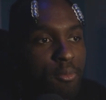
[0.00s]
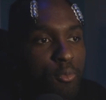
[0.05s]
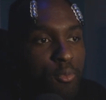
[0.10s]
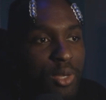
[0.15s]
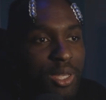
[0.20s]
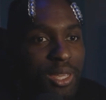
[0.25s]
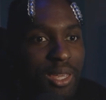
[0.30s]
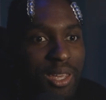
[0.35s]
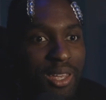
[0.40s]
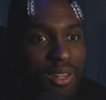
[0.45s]

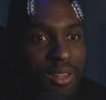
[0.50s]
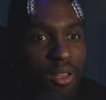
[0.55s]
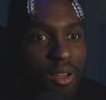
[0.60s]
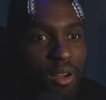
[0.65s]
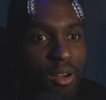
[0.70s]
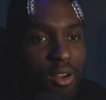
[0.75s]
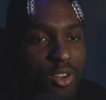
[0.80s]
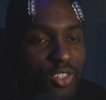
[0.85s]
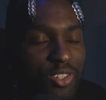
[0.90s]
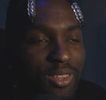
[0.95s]
We hit
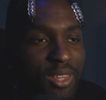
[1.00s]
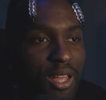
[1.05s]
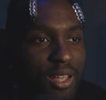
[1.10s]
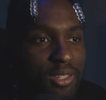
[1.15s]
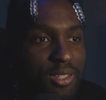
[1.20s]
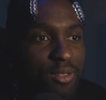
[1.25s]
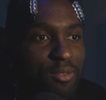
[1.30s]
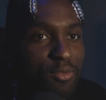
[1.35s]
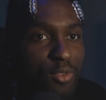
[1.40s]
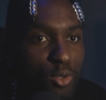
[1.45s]

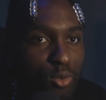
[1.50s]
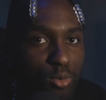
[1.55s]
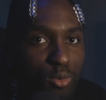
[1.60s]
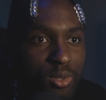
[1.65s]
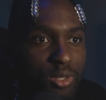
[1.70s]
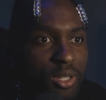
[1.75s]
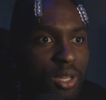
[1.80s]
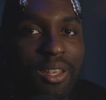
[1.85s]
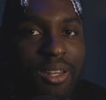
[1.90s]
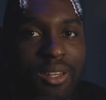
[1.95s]
100,000
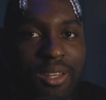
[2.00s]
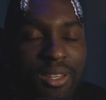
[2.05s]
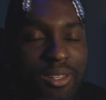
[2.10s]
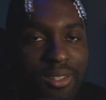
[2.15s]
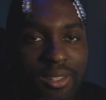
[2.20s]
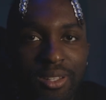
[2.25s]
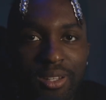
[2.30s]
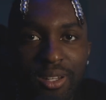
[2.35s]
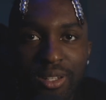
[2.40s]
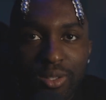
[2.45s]
views. It
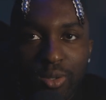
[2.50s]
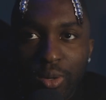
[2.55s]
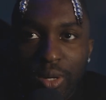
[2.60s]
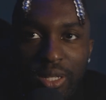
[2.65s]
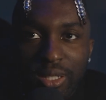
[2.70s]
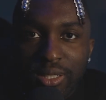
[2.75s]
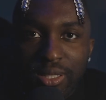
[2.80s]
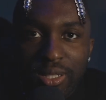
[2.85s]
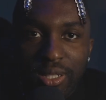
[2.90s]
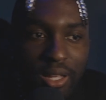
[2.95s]
is
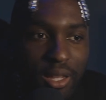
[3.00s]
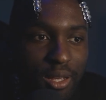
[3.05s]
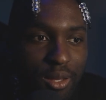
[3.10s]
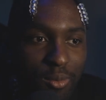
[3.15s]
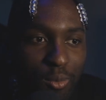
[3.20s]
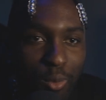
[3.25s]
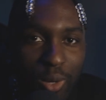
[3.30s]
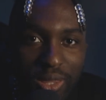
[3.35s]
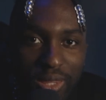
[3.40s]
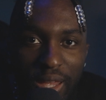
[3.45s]
crazy.
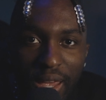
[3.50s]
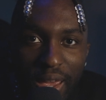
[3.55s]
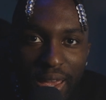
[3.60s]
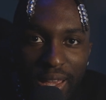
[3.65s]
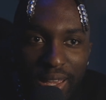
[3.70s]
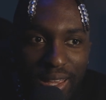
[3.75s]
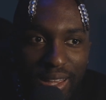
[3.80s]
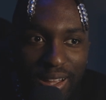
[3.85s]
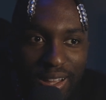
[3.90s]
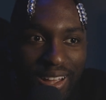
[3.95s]
Like, what the
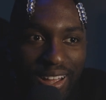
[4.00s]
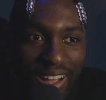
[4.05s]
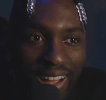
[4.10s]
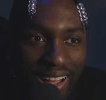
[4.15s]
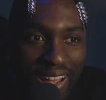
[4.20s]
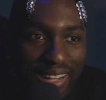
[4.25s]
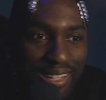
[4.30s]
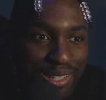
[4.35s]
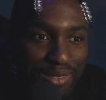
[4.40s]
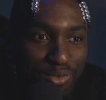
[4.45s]
heck?
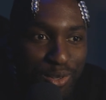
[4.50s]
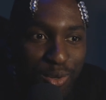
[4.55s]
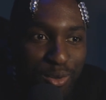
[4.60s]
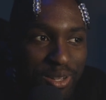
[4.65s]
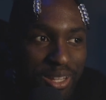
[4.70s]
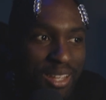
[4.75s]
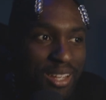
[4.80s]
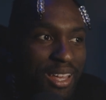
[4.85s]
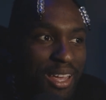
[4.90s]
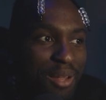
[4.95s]
This video
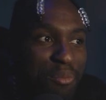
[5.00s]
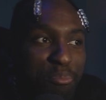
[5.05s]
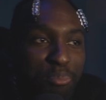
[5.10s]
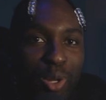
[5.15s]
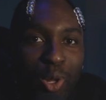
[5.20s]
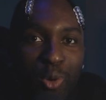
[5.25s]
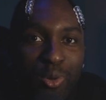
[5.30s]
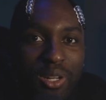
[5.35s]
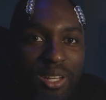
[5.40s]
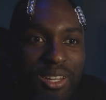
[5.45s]
like
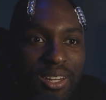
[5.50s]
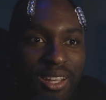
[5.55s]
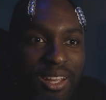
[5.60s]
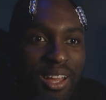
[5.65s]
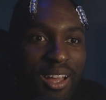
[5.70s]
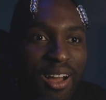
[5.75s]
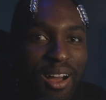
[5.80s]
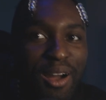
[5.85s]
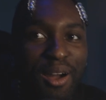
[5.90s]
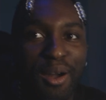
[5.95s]
imploded.
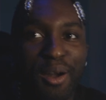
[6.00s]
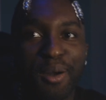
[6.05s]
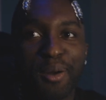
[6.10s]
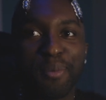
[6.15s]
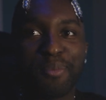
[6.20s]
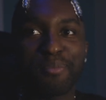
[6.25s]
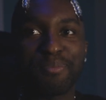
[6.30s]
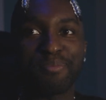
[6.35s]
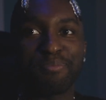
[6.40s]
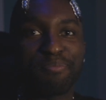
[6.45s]

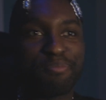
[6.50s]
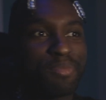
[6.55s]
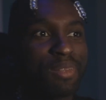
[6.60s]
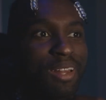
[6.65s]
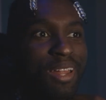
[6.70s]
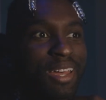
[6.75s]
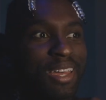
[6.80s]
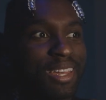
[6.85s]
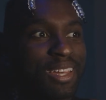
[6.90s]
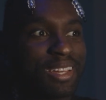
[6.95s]

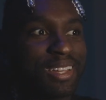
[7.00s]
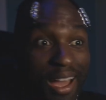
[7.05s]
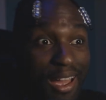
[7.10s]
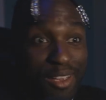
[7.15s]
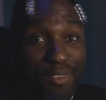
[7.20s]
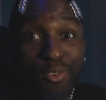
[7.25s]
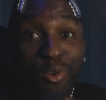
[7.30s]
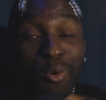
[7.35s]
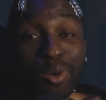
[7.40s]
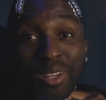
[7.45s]
Like,
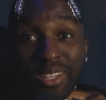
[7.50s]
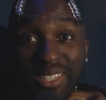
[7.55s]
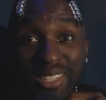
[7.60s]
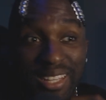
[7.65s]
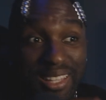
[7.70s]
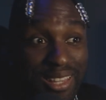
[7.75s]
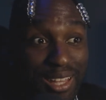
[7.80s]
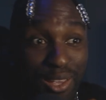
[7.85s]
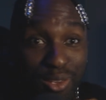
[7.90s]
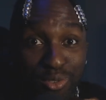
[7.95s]
I even know what to
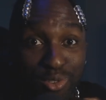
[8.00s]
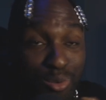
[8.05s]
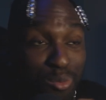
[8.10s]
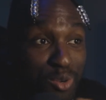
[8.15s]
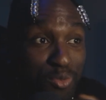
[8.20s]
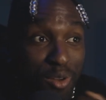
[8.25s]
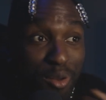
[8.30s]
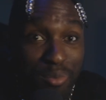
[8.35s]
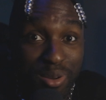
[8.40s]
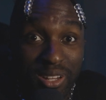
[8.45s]
say. Thank you so
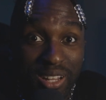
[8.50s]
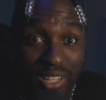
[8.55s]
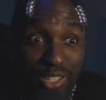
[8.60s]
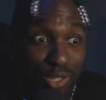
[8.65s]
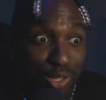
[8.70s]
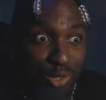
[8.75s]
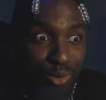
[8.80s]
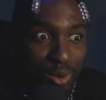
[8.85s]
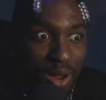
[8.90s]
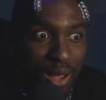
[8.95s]
much for everybody that
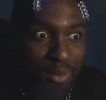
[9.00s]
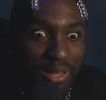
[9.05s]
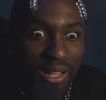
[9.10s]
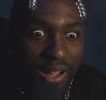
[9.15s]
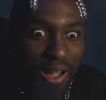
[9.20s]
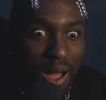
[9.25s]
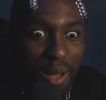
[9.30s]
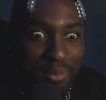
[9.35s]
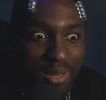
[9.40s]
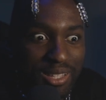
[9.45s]
subscribed,
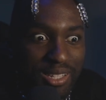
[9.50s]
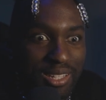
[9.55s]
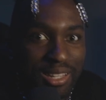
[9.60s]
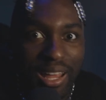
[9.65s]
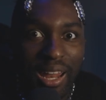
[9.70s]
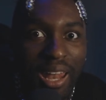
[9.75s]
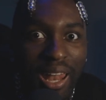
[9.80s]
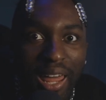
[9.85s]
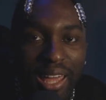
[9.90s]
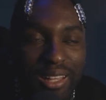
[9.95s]
that commented,
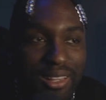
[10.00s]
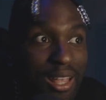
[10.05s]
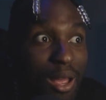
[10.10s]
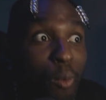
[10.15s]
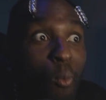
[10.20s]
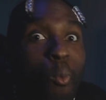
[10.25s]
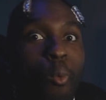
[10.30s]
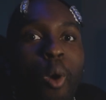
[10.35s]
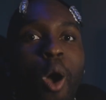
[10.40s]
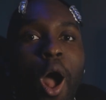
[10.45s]
that liked,
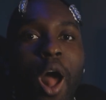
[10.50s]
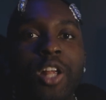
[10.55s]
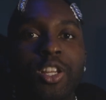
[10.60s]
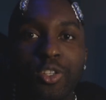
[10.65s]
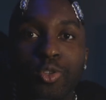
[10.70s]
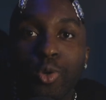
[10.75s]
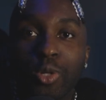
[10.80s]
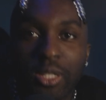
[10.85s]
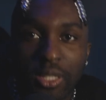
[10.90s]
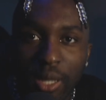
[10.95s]
that
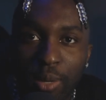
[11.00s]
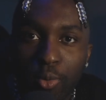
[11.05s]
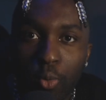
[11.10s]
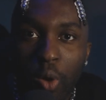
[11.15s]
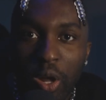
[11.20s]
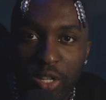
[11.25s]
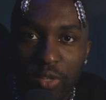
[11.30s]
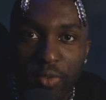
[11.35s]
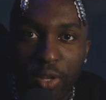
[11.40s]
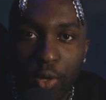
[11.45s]
watched, took the time to
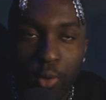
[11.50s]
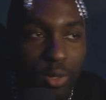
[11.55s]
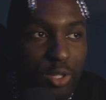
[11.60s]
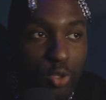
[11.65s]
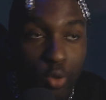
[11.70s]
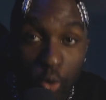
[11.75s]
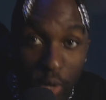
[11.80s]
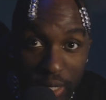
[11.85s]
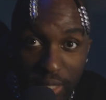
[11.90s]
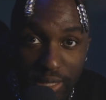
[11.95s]
watch a video.
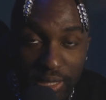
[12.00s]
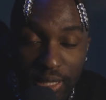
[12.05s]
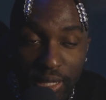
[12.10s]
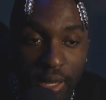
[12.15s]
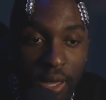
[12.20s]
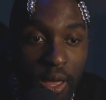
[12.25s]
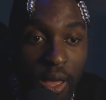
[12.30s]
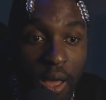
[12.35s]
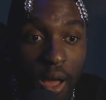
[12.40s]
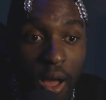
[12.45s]
It's
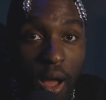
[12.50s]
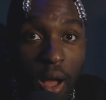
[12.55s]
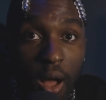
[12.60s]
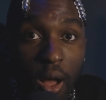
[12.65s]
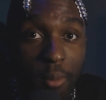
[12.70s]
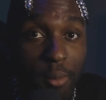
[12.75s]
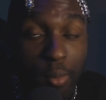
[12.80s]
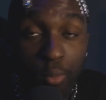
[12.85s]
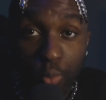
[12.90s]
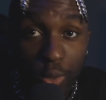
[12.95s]
crazy.
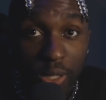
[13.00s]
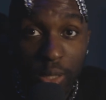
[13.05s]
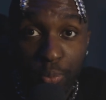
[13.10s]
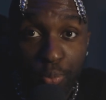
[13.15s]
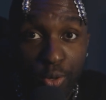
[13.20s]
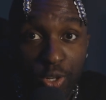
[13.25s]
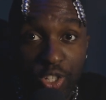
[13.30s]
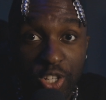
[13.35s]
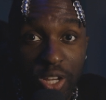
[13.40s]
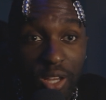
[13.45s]
I'm really
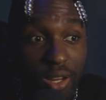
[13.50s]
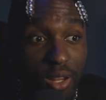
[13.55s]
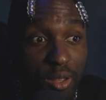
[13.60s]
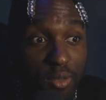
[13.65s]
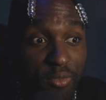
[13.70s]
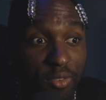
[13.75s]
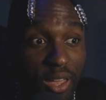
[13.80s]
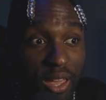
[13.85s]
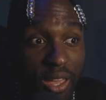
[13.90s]
appreciative.